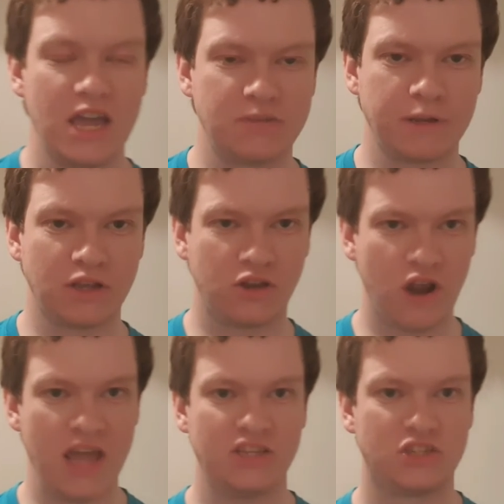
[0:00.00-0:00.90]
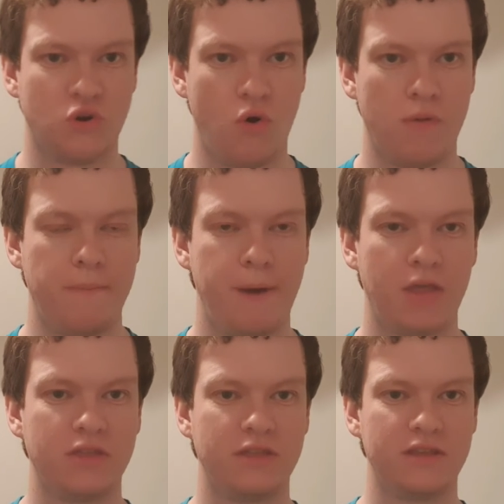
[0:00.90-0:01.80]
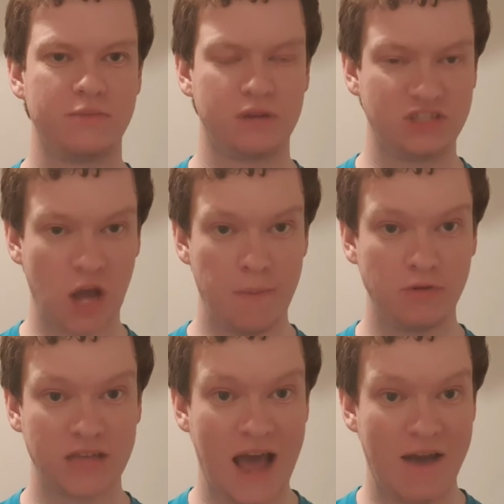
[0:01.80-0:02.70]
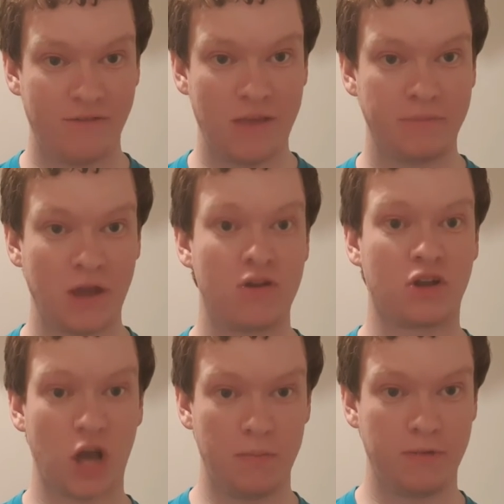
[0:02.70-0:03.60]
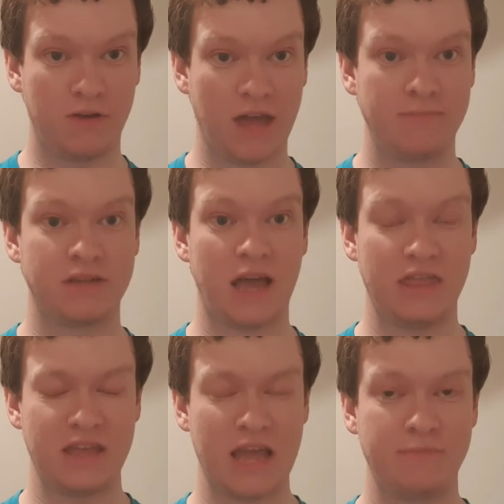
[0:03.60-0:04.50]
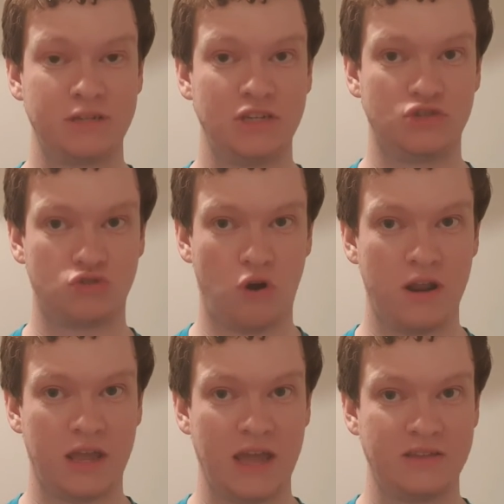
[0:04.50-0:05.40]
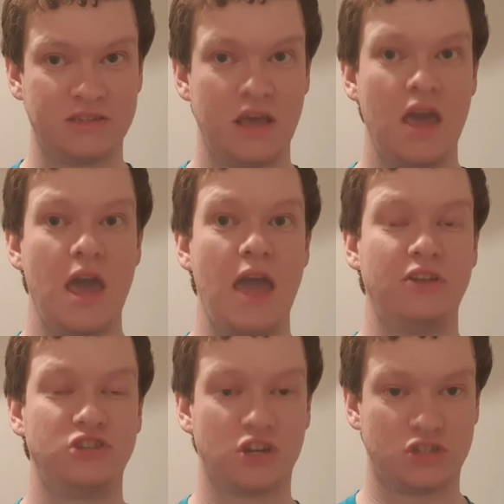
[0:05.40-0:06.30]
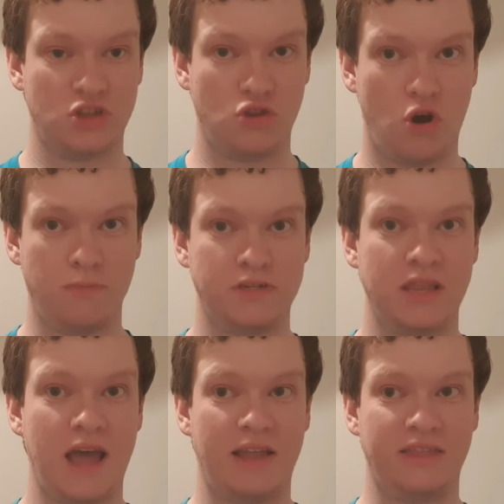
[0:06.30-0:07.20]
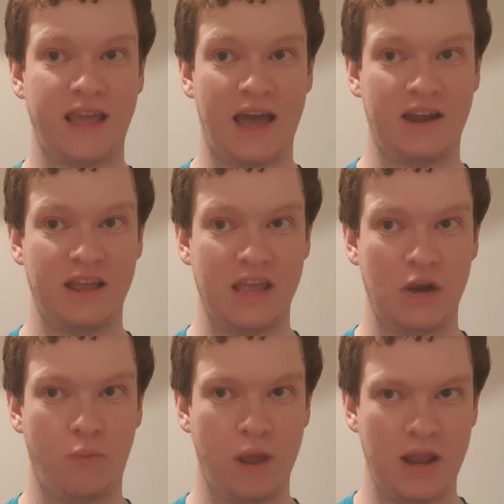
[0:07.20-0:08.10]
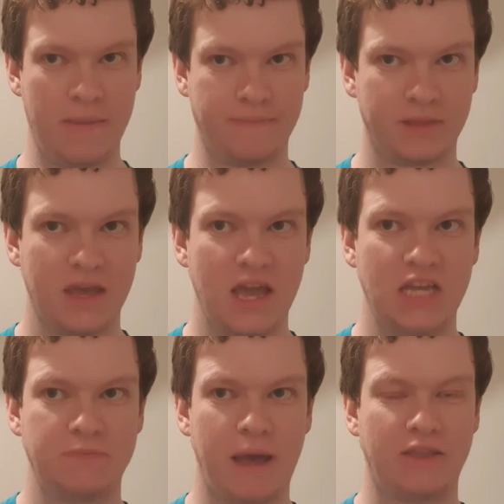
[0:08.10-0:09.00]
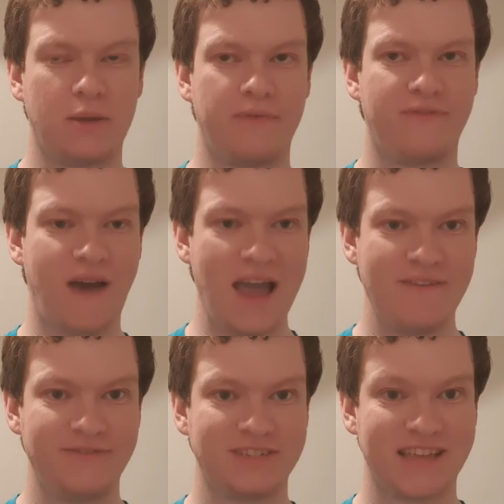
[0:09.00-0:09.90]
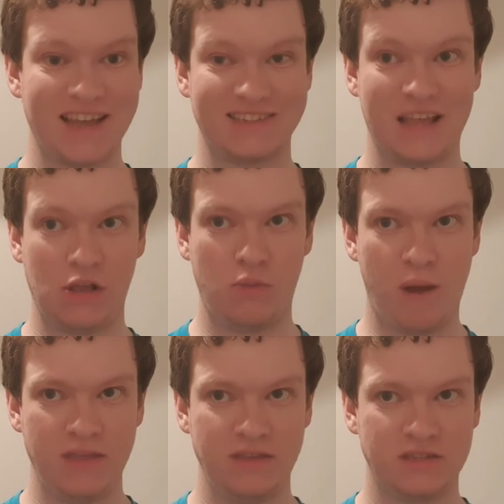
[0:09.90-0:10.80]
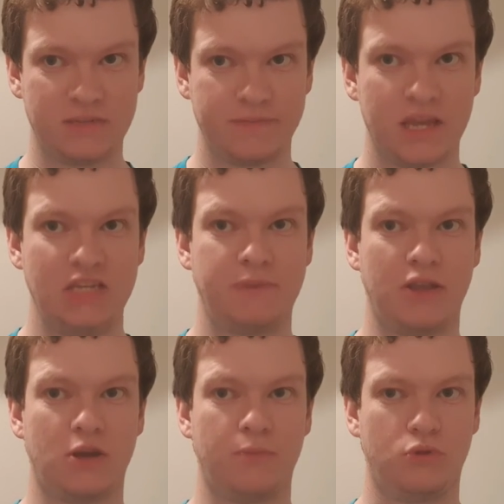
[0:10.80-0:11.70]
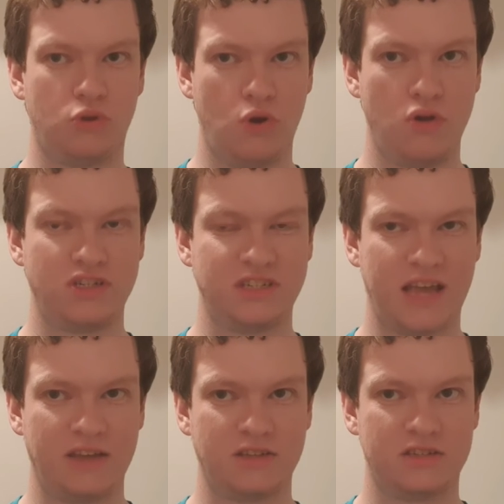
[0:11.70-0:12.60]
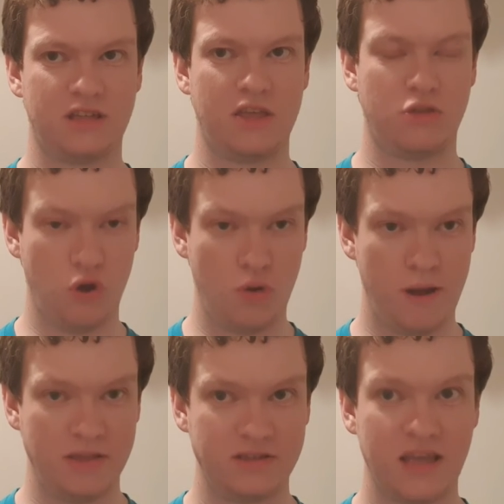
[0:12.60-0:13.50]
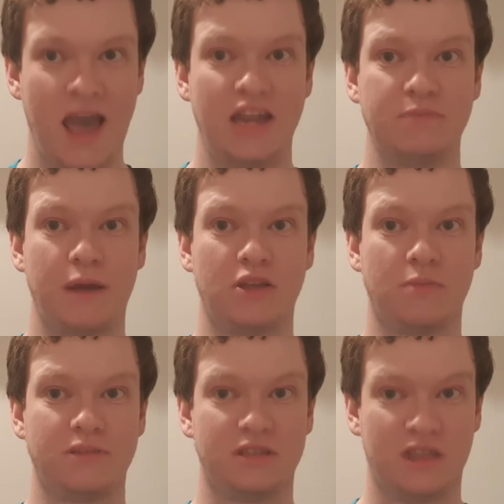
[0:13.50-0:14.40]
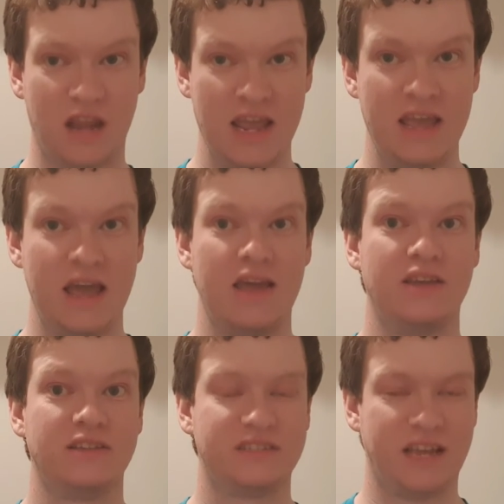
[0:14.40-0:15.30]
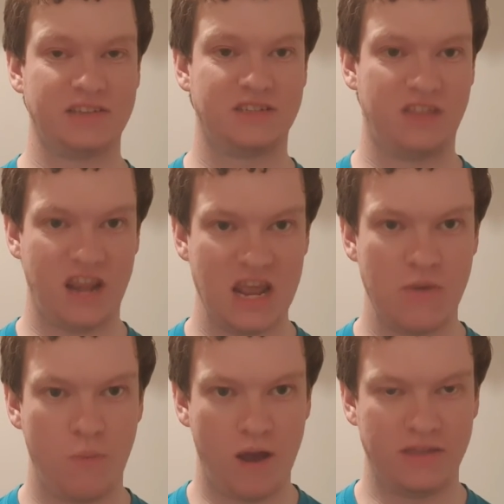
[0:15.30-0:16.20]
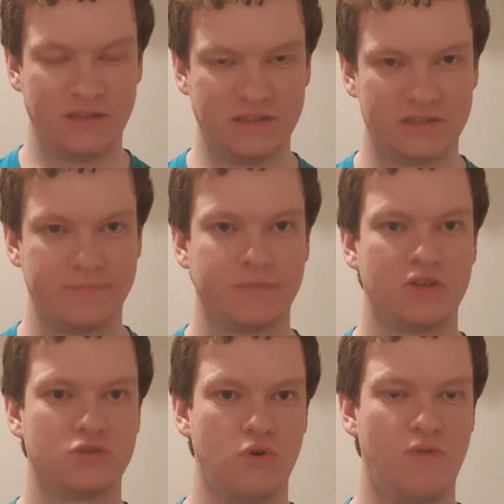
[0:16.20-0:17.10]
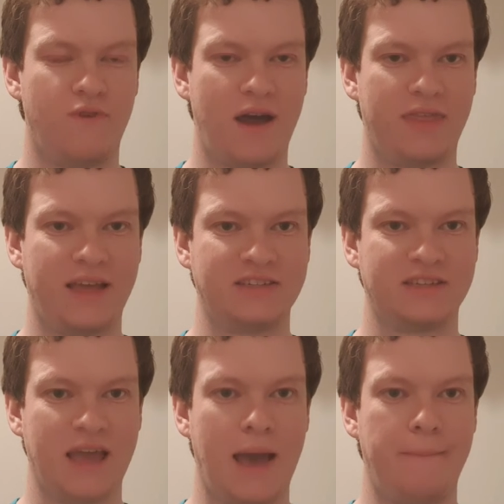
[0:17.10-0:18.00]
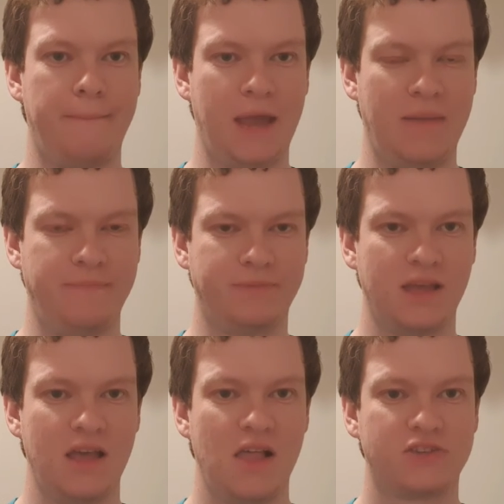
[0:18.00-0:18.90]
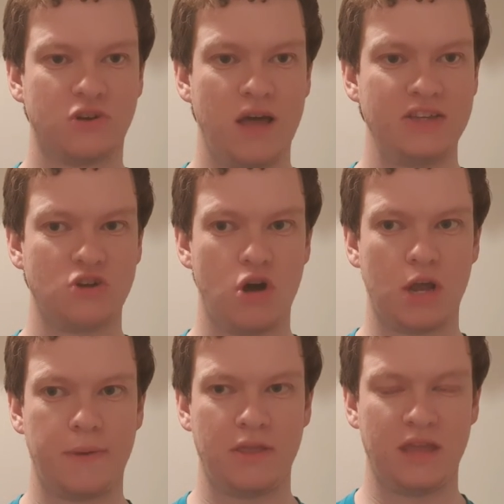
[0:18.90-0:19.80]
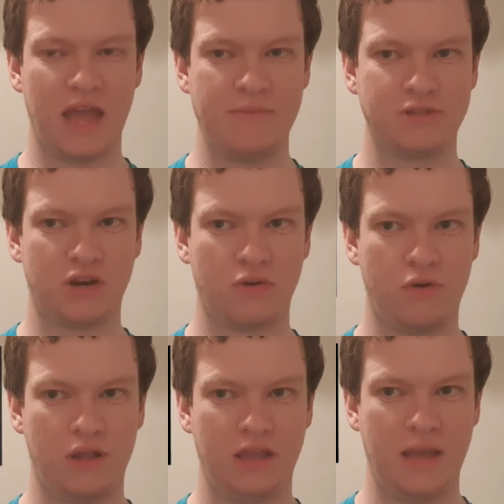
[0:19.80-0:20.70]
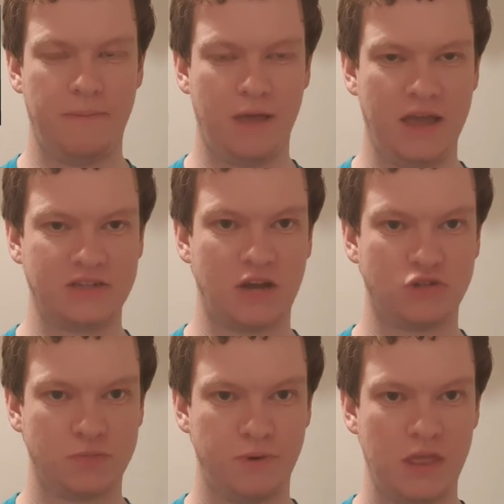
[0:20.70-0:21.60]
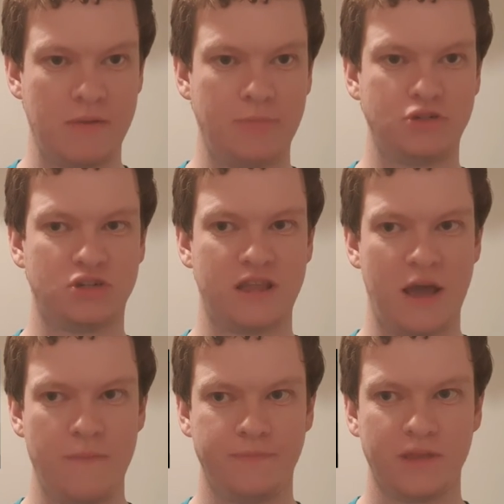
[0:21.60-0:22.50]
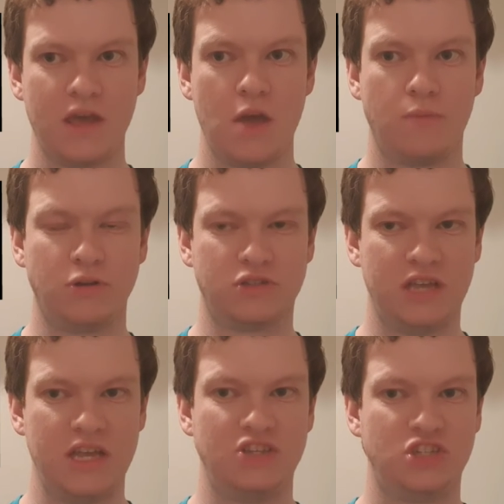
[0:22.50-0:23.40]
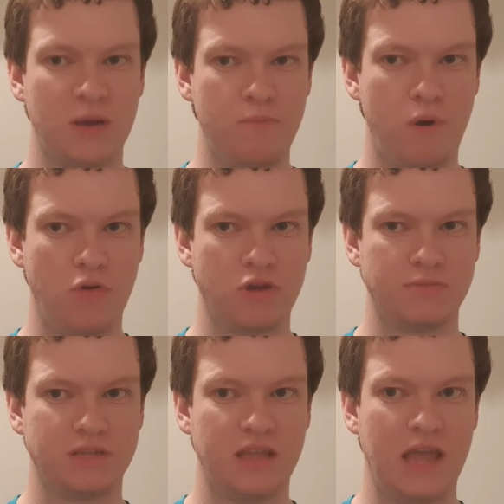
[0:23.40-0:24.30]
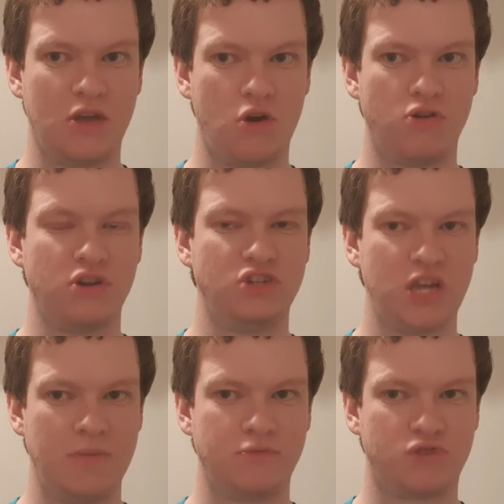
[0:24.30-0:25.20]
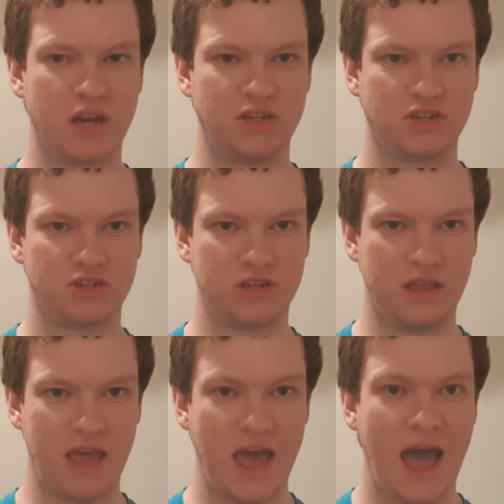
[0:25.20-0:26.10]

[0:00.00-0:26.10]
He's been great scoring, but his doubles have let him down in a couple of games in the games that he's drawn against Justin Thompson and Darren Herewini. He's picked up 5 6-0 wins. He's picked up 2 6-2 wins, and he's picked up 3 6-3 wins so far this campaign. So let's talk about the games that are going to take place. I'll just put them up just now. We'll see Jim Williams take on James Richardson.